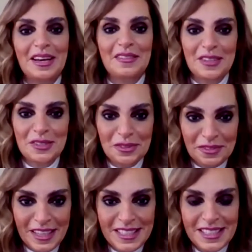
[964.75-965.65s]
face to
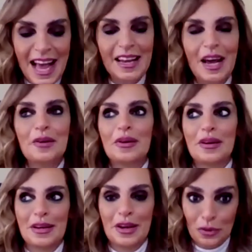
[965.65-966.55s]
face
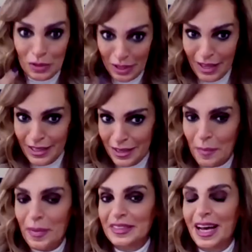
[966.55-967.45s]
and online,
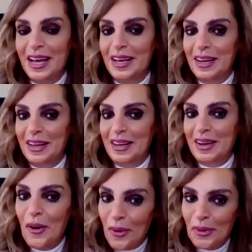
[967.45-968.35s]
but I
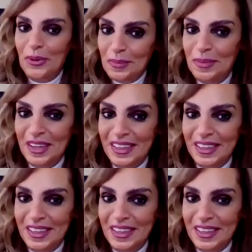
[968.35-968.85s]
hope